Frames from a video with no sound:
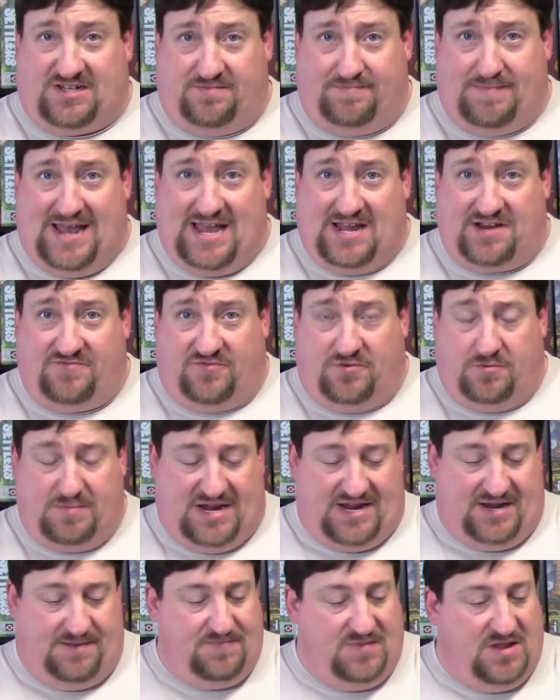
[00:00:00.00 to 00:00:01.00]
bag for
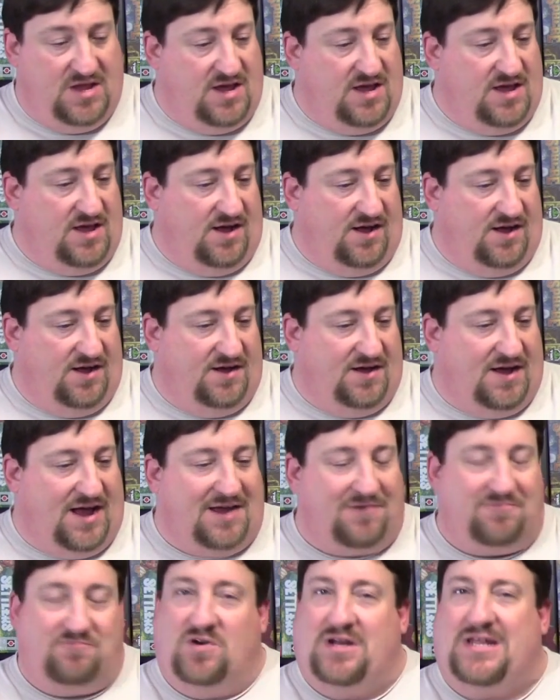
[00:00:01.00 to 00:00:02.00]
me. Uh,
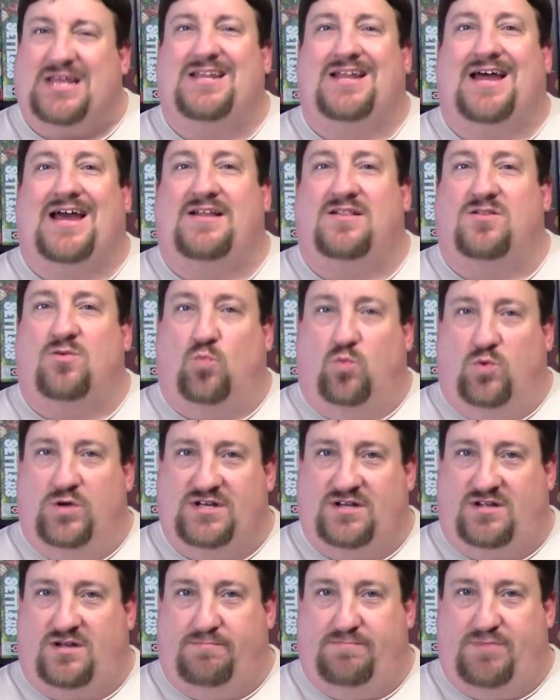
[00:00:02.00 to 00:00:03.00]
I really like the
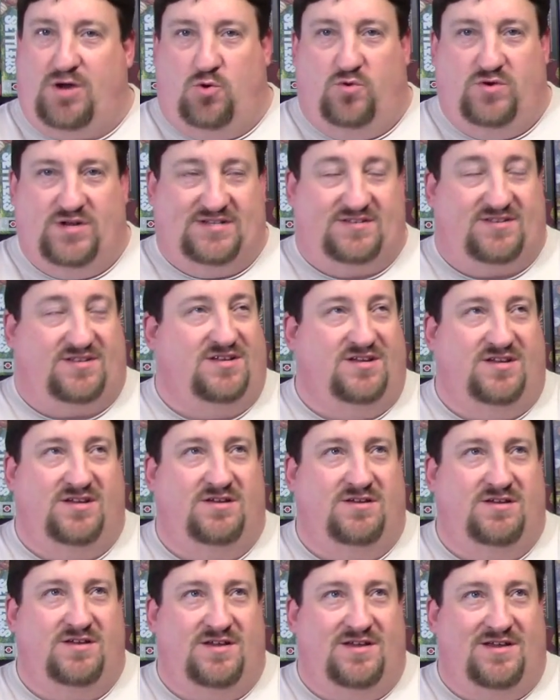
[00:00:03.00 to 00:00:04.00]
wooden components.
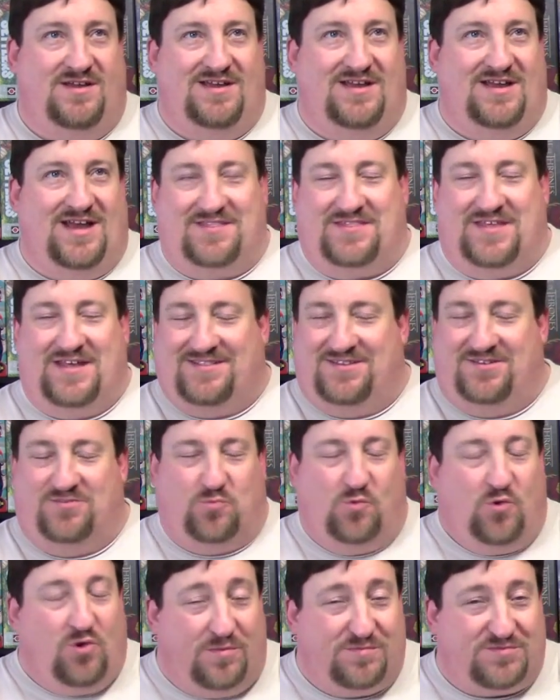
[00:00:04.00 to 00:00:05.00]
I think the
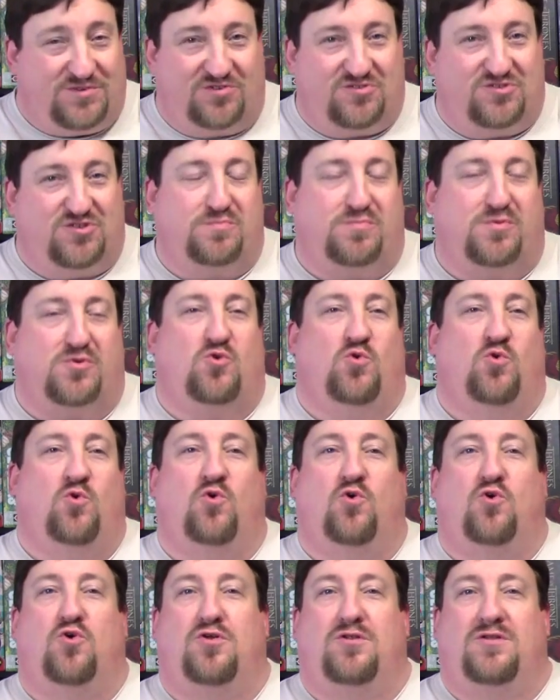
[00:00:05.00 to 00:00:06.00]
worms are super
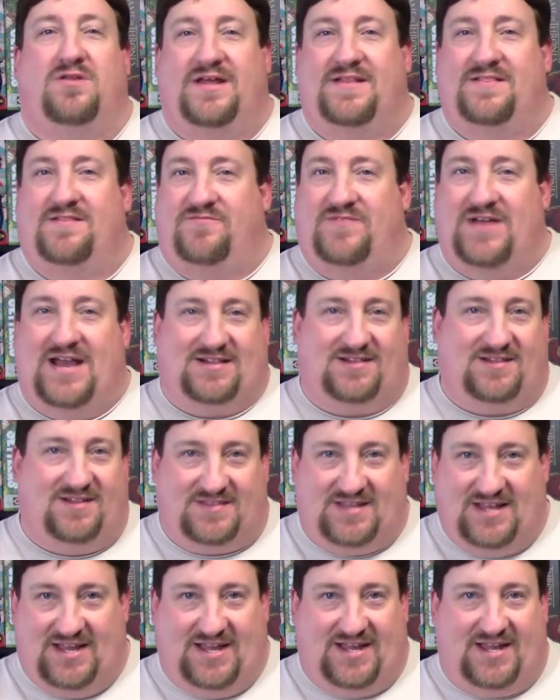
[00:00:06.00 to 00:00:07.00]
cool, and the fact that
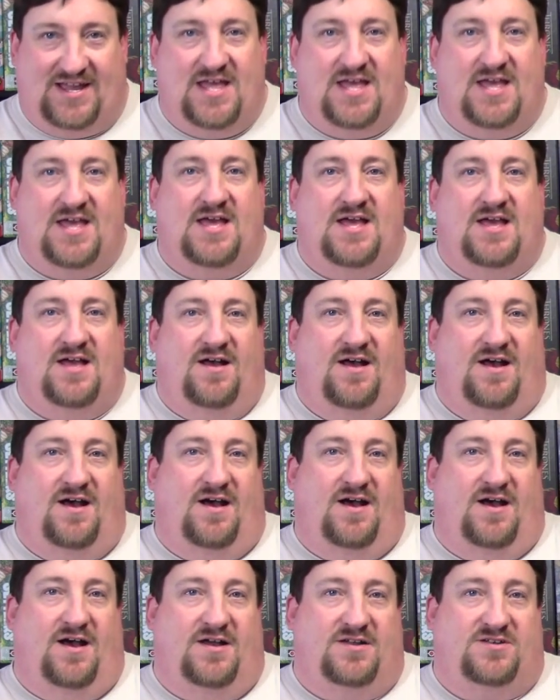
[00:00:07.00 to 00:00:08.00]
they
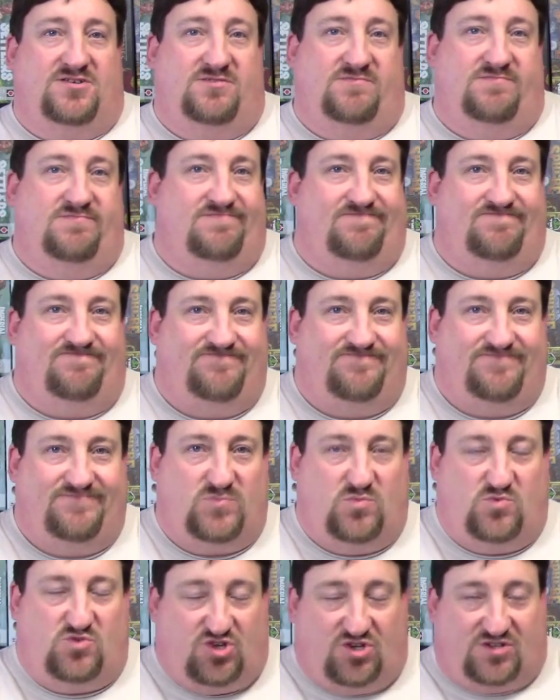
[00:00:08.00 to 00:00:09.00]
uh,
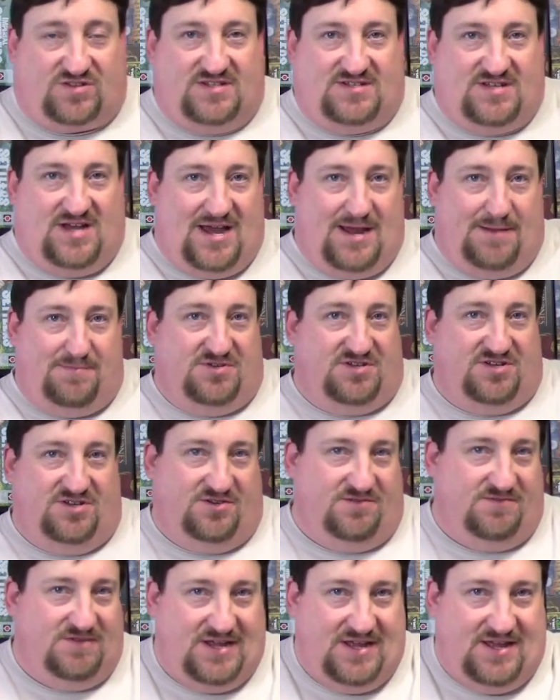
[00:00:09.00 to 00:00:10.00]
took the time to,
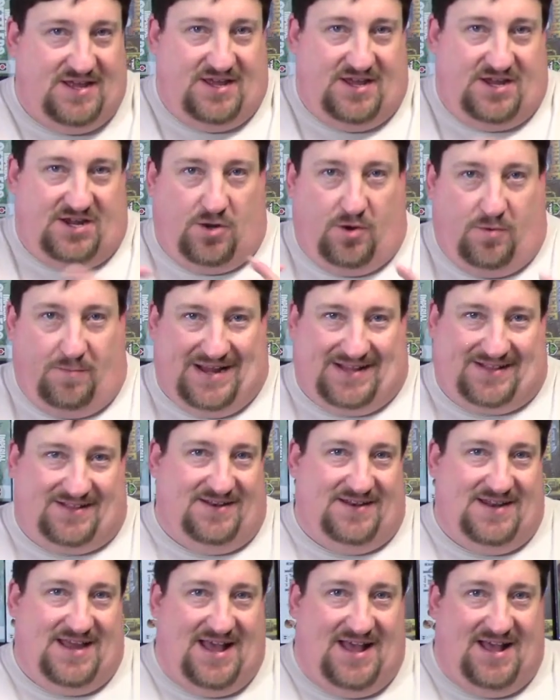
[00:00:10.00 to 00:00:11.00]
you know, make the
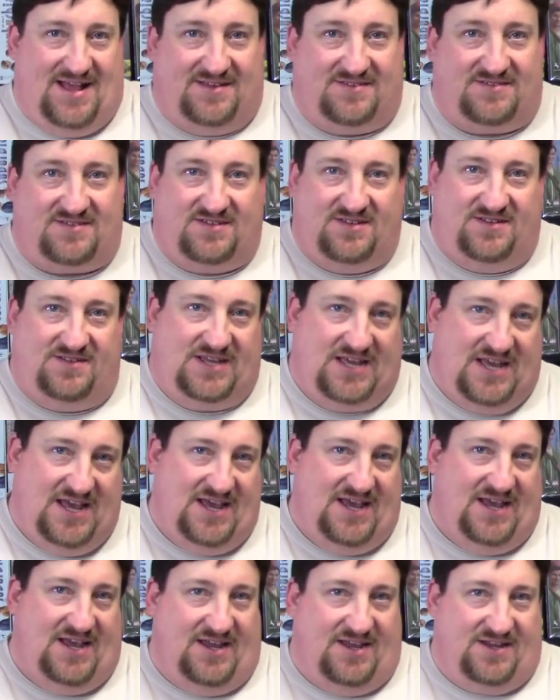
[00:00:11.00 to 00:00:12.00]
nests and the
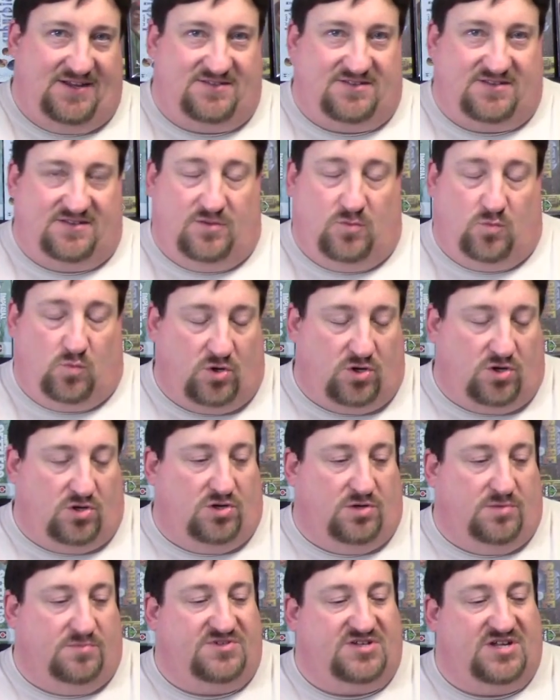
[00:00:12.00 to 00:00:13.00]
eggs and the
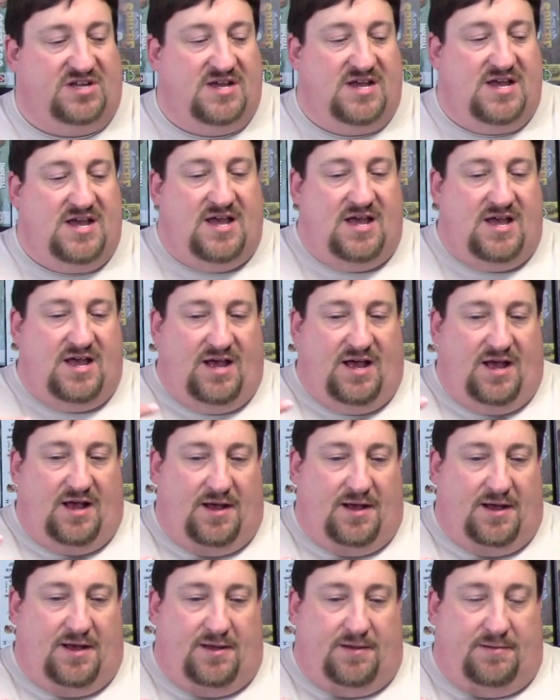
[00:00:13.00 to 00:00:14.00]
worms
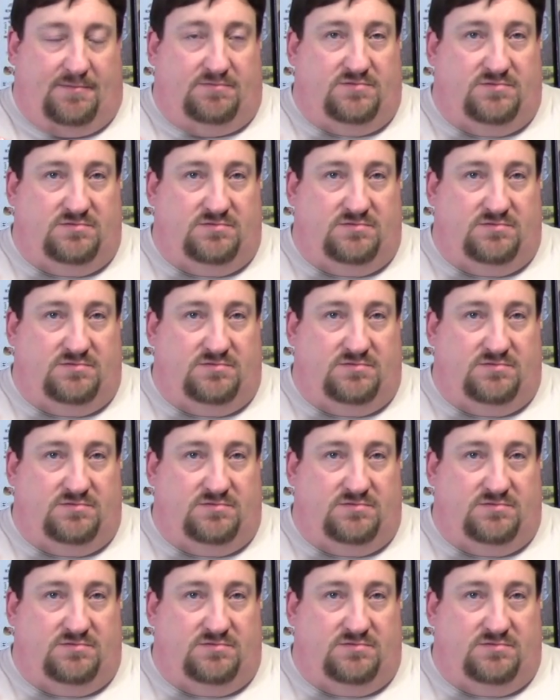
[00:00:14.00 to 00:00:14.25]
um,